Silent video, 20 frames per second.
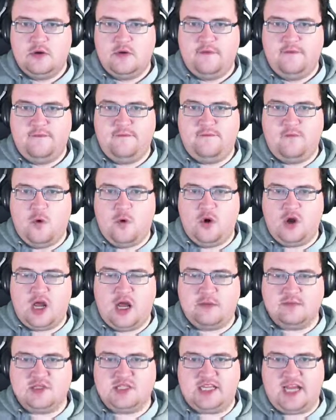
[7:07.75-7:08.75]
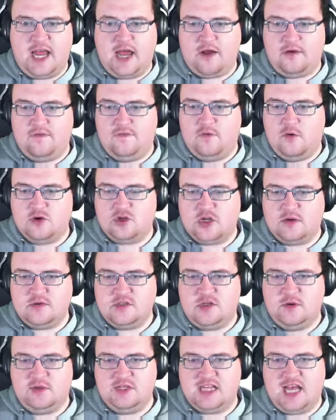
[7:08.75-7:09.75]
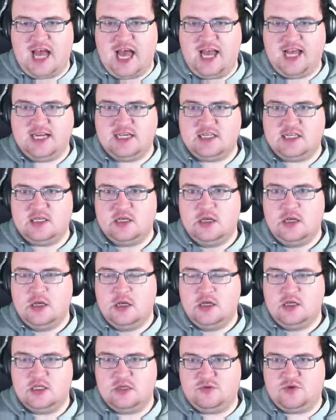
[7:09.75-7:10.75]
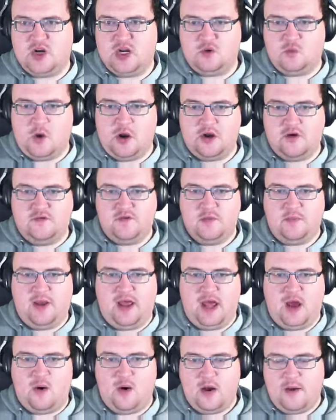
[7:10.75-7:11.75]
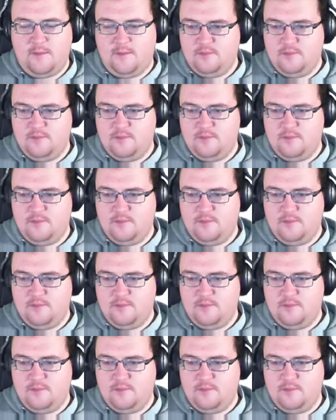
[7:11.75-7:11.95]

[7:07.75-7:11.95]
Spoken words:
4 comes down, 4 times 2 is 8, subtract 1 off the power.